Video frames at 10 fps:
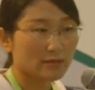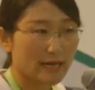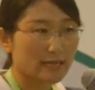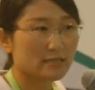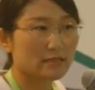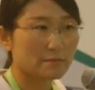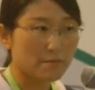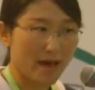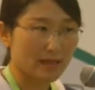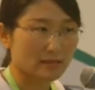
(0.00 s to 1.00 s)
testing
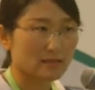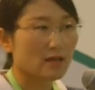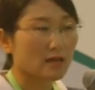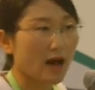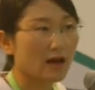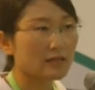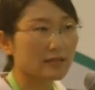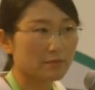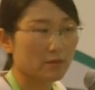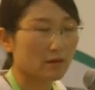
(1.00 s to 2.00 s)
ban
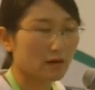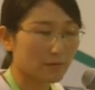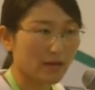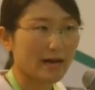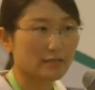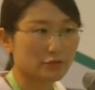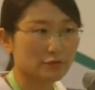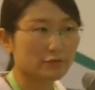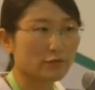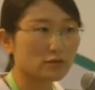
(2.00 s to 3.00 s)
only applied
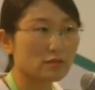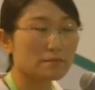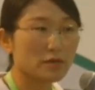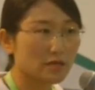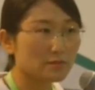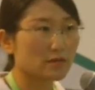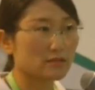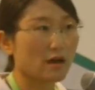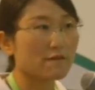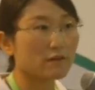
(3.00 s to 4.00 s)
for the
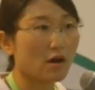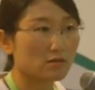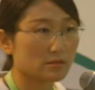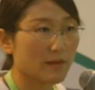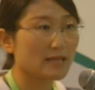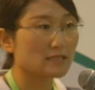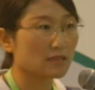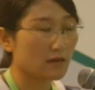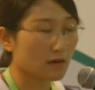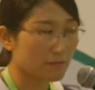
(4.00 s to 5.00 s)
purpose of cosmetic
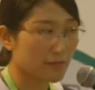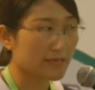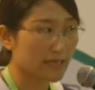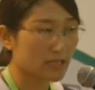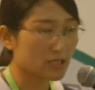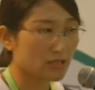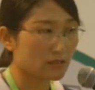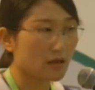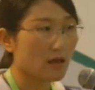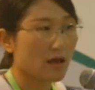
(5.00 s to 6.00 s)

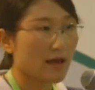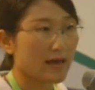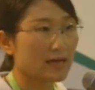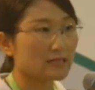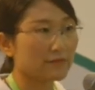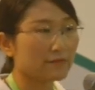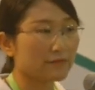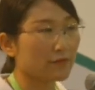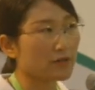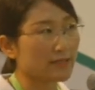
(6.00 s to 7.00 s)
application. And
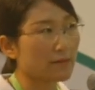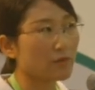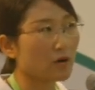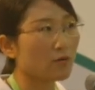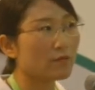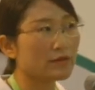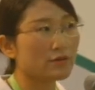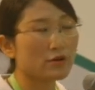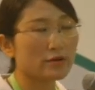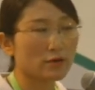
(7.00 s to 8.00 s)
for example, when
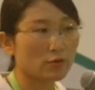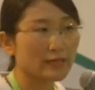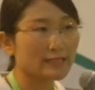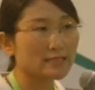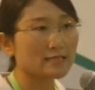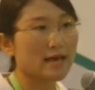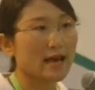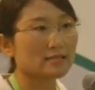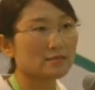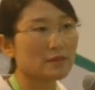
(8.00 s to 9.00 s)
your ingredient
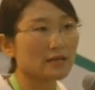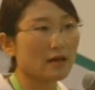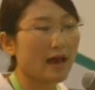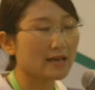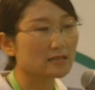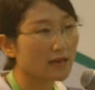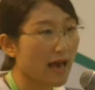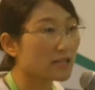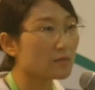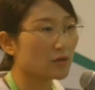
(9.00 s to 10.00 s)
has an
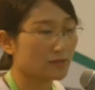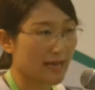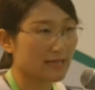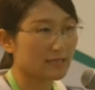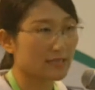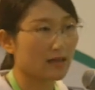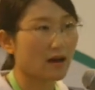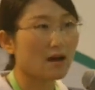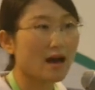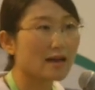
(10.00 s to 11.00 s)
animal testing
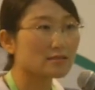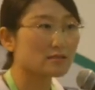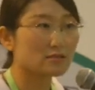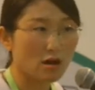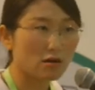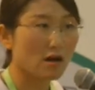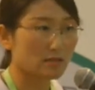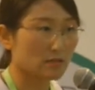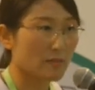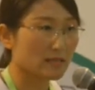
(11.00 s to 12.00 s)
on other
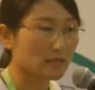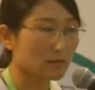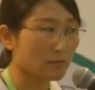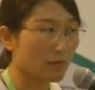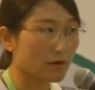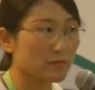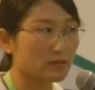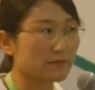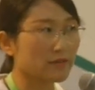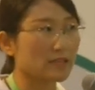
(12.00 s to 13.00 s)
non-cosmetic
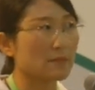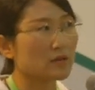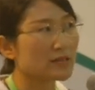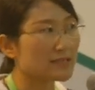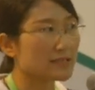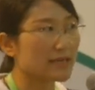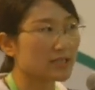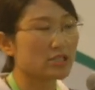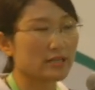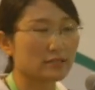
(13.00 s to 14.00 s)
purpose, for example,
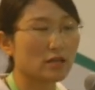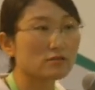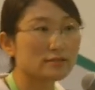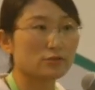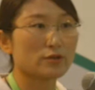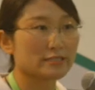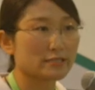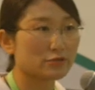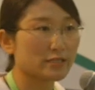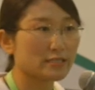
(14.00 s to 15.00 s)
ECHA dossier
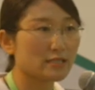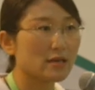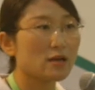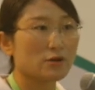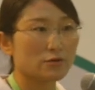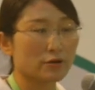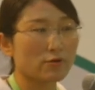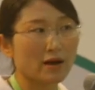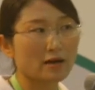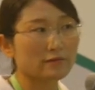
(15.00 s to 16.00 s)
registration
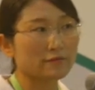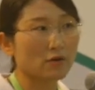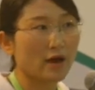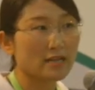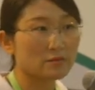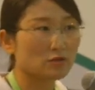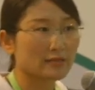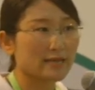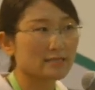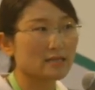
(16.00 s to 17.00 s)
required for animal
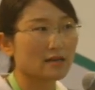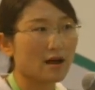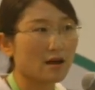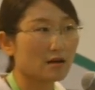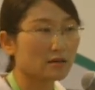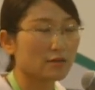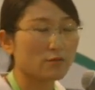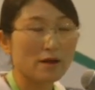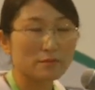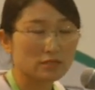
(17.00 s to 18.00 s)
testing on
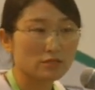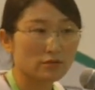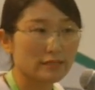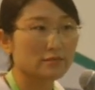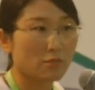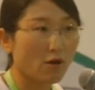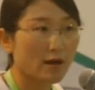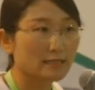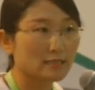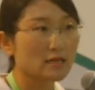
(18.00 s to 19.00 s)
environmental
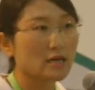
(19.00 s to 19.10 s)
endpoint,